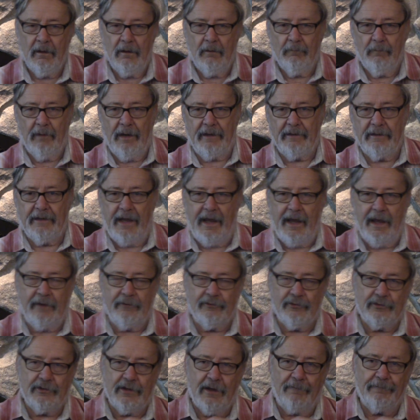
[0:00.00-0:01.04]
My dad
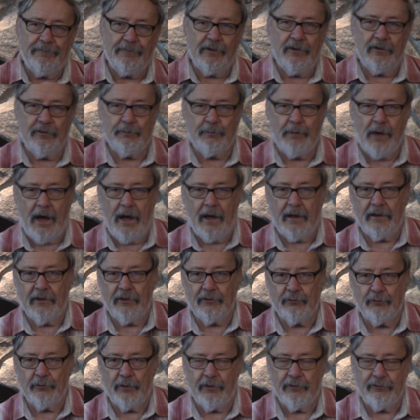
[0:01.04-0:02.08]
stuffed his
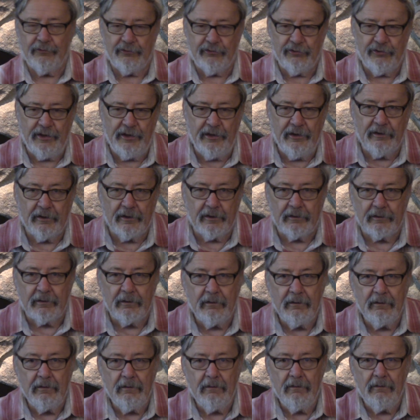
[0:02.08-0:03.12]
pockets with cedar,
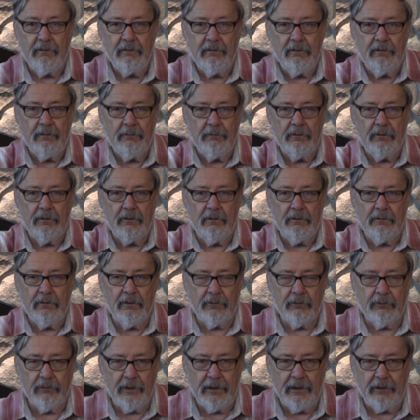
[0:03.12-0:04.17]
the
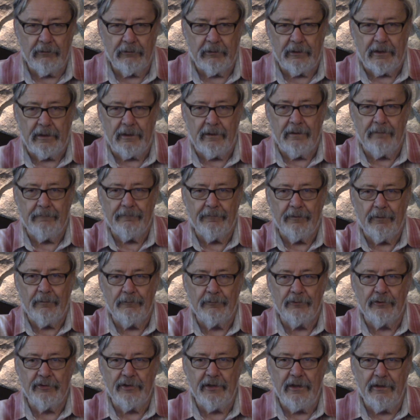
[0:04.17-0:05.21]
greenery from
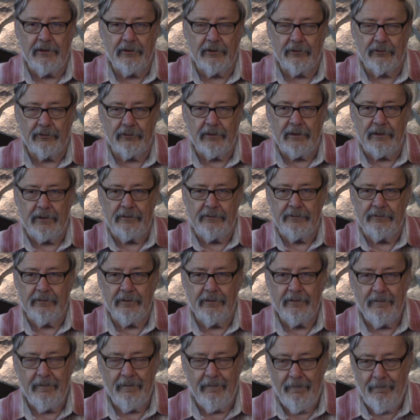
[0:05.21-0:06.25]
cedar trees.
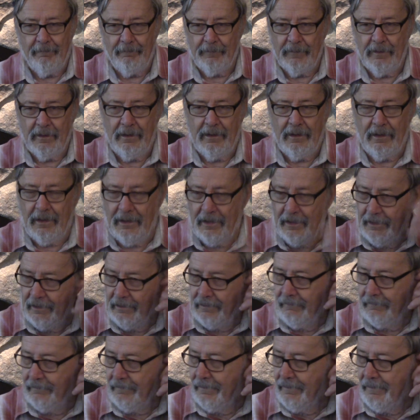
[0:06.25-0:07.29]

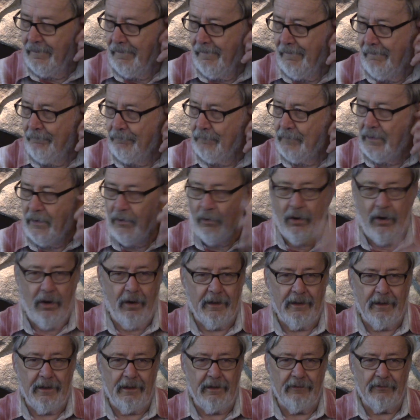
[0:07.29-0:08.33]
And,
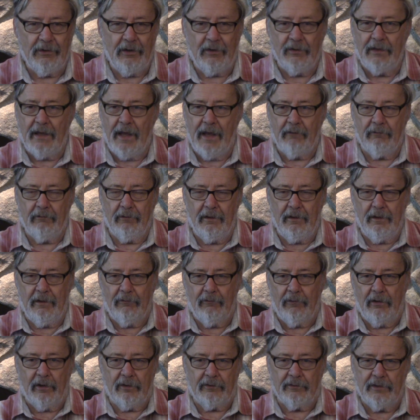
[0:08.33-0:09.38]
he said, that really
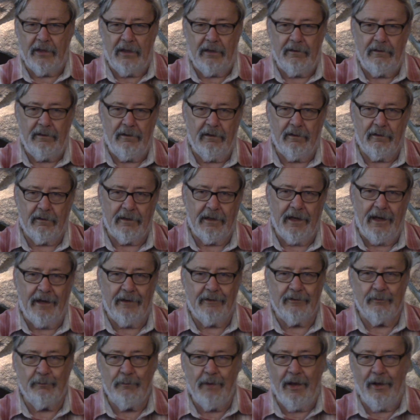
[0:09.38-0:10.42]
works. The deer can't
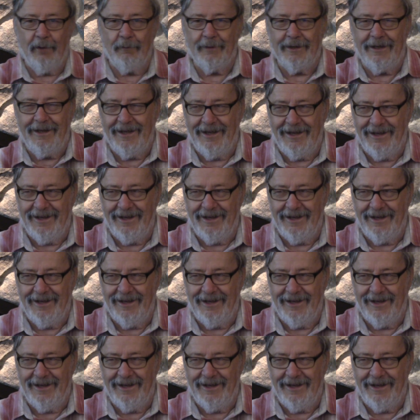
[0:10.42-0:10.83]
smell me.